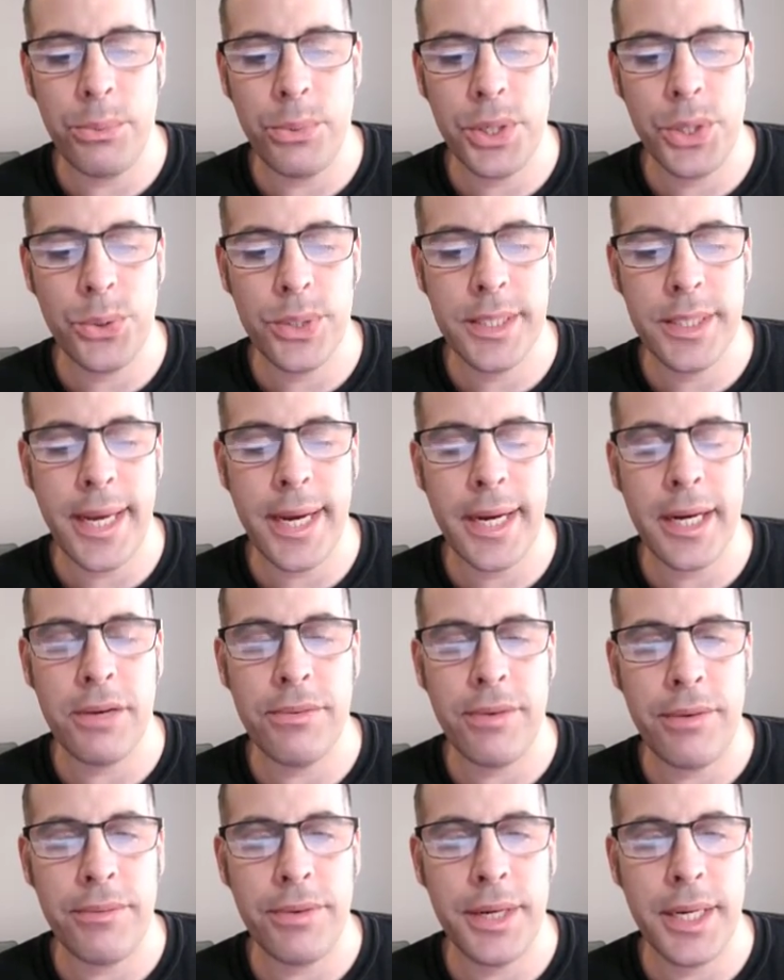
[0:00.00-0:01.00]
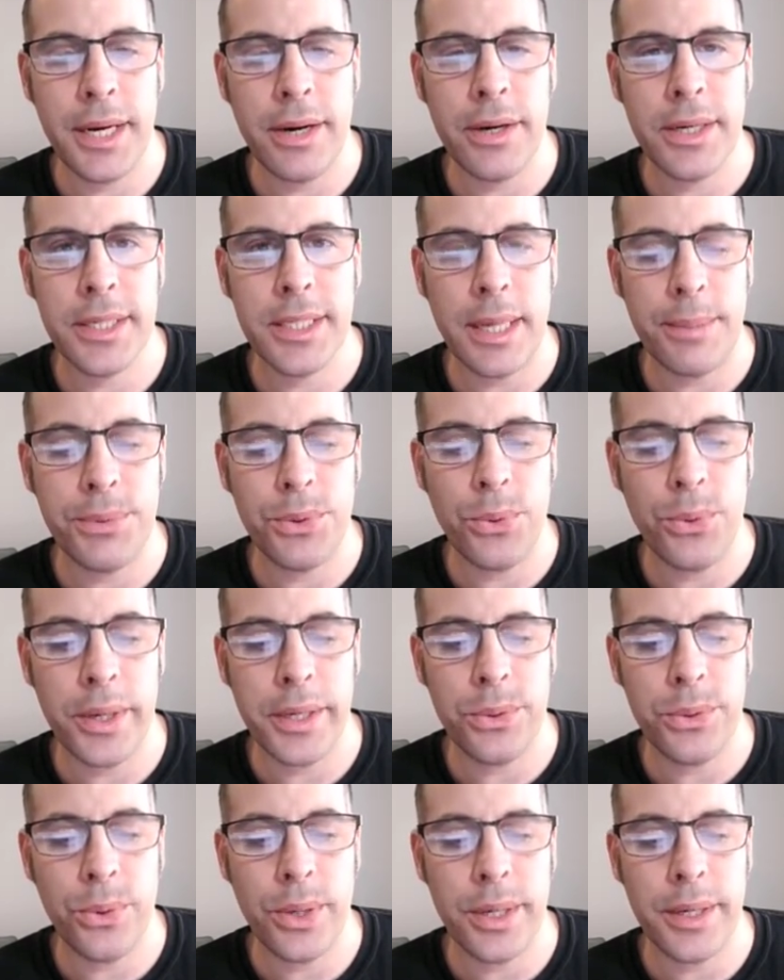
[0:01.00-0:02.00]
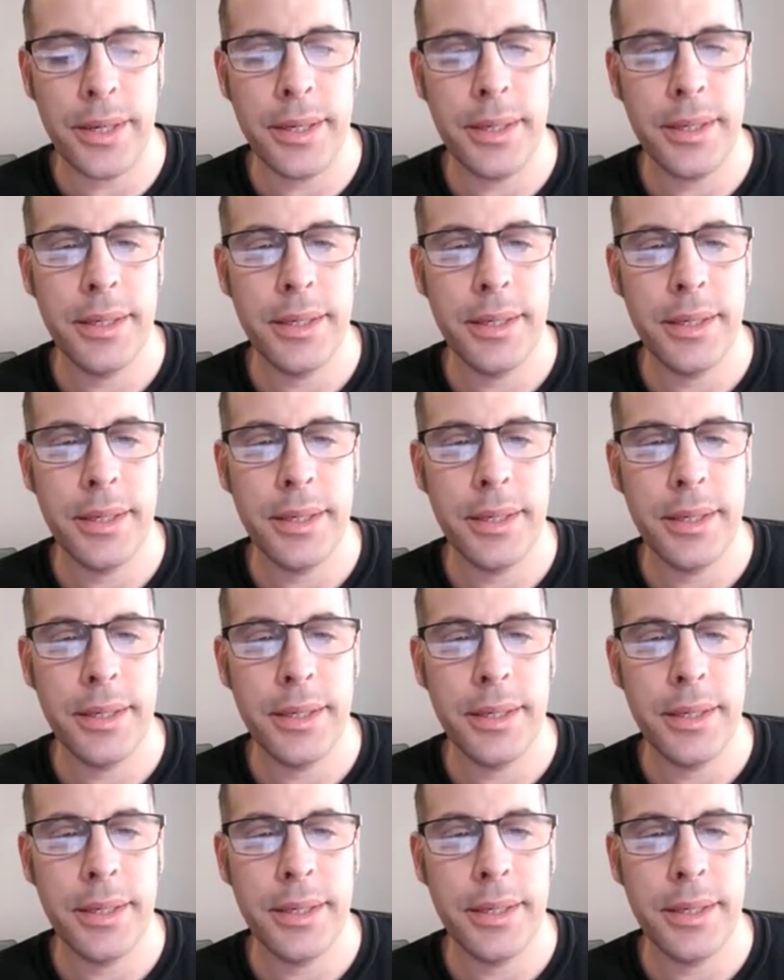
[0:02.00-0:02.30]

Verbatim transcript: which was negative every year except 2020.